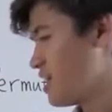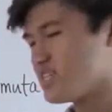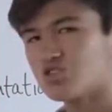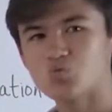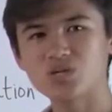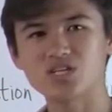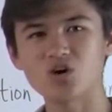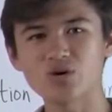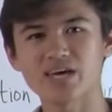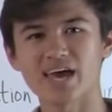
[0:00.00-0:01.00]
Since we
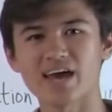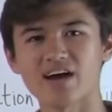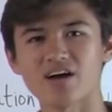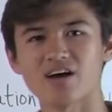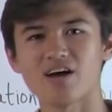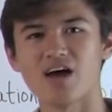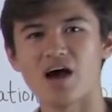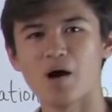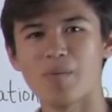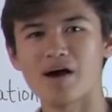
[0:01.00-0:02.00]
don't care
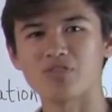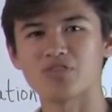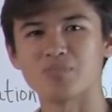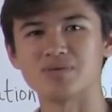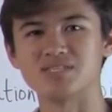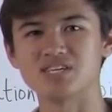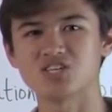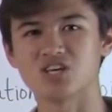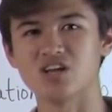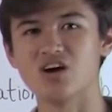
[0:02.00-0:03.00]
about the
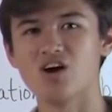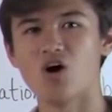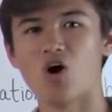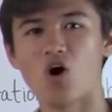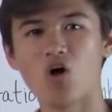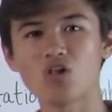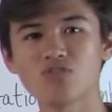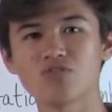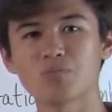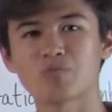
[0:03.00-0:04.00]
position, all
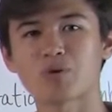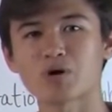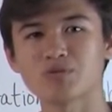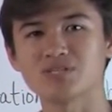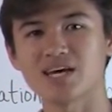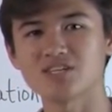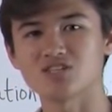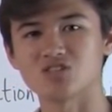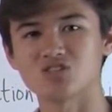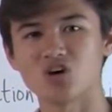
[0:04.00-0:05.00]
of the
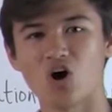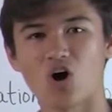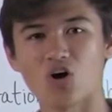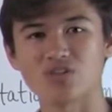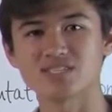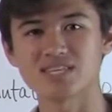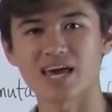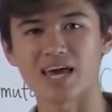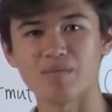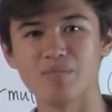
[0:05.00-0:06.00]
permutations are the
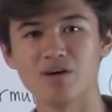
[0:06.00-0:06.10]
same.